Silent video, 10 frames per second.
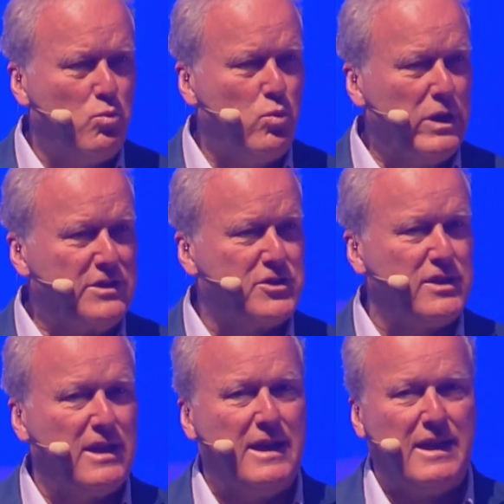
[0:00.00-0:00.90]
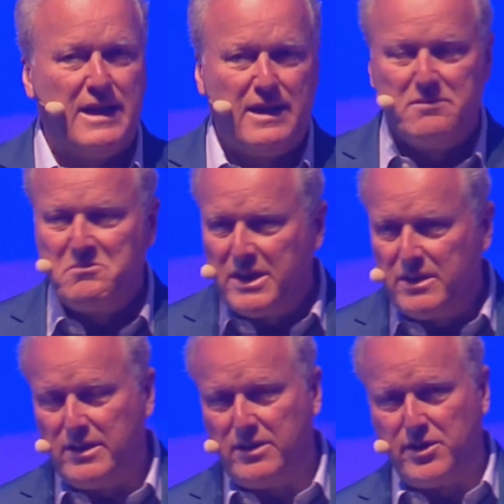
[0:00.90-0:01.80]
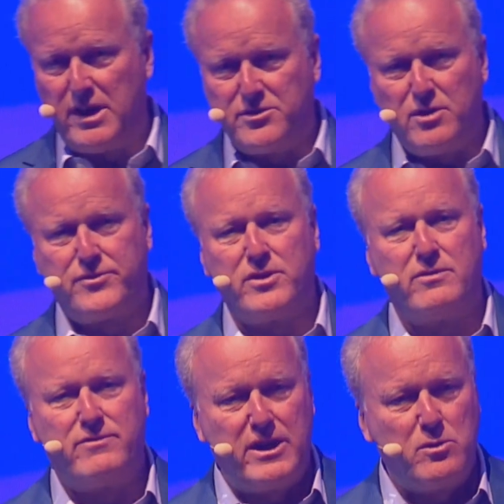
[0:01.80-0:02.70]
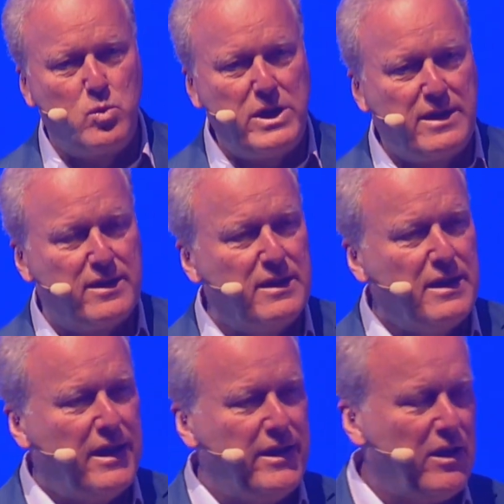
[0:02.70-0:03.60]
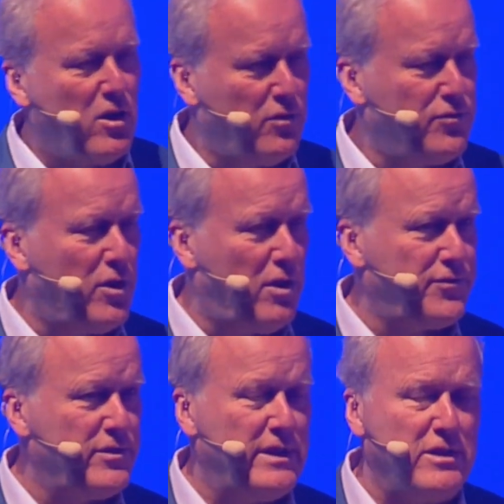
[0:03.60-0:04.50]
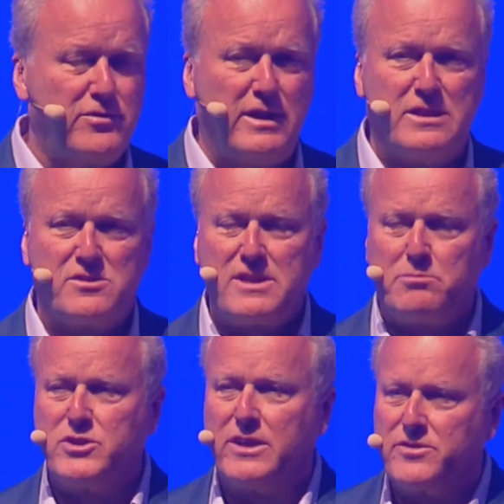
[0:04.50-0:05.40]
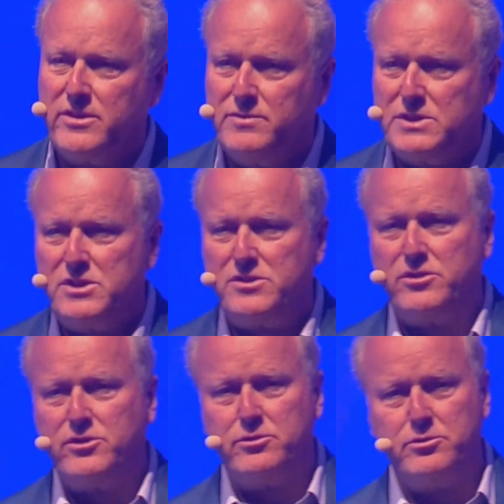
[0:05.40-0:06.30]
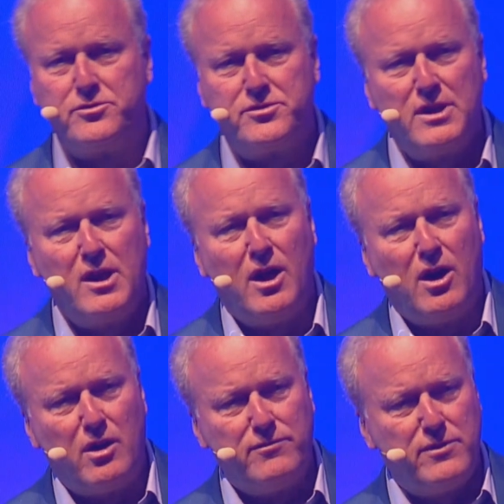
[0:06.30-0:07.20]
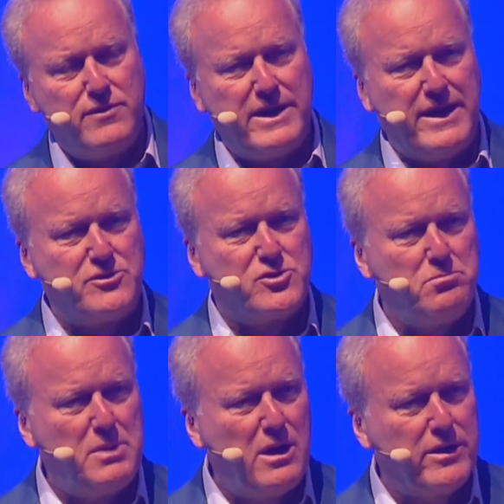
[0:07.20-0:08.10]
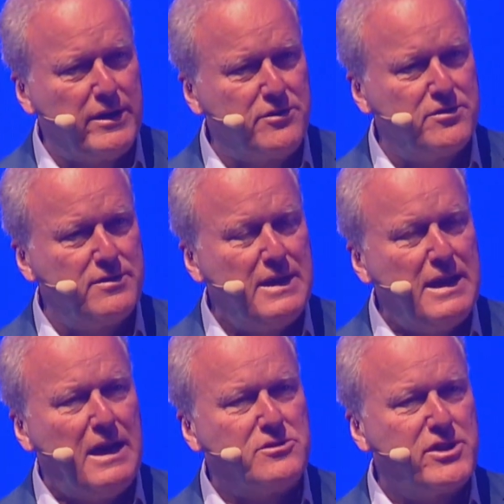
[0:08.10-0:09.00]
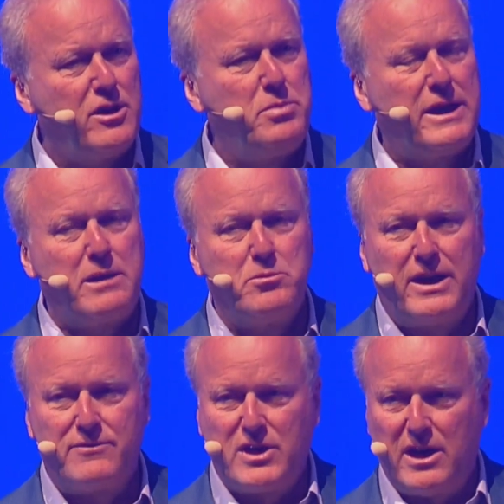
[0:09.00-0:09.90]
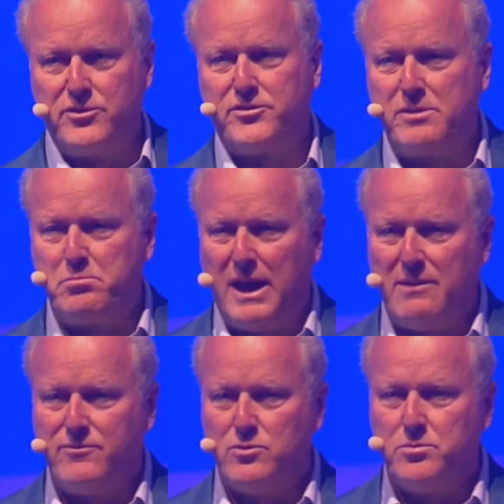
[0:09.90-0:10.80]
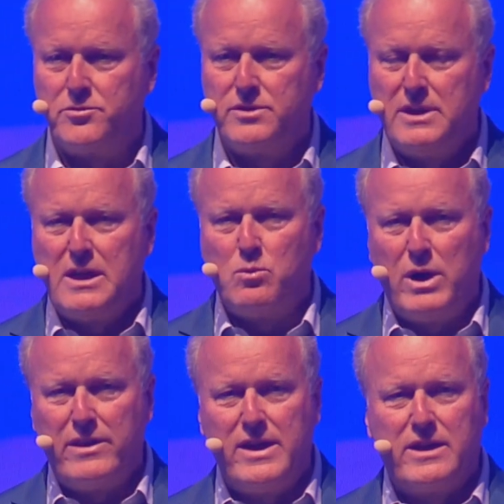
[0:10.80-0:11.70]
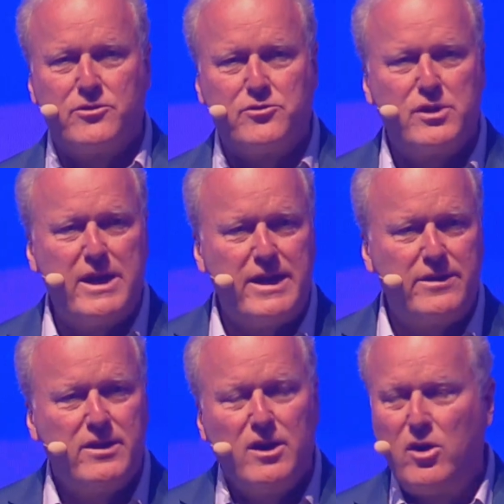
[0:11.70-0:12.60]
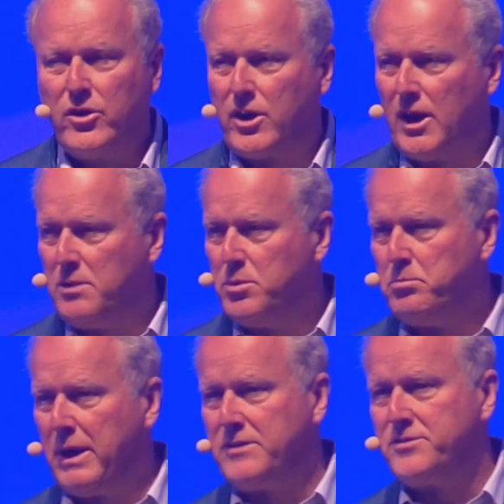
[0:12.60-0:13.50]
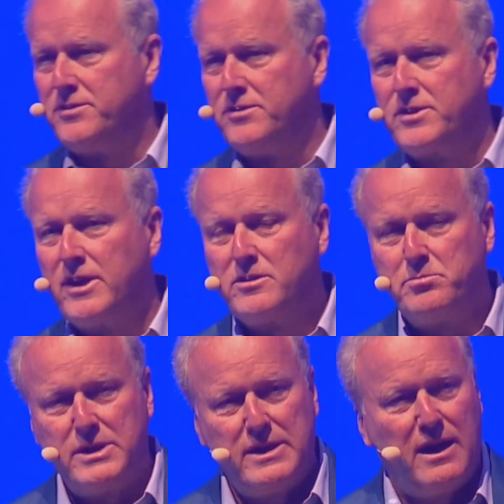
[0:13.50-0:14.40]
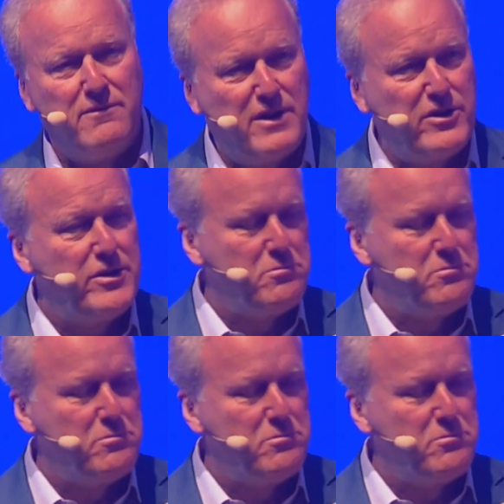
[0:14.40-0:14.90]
which is often very weak and often is subject to the vicissitudes of the financial markets. And so being able to have currency platforms where they can trade on a global basis is going to be a very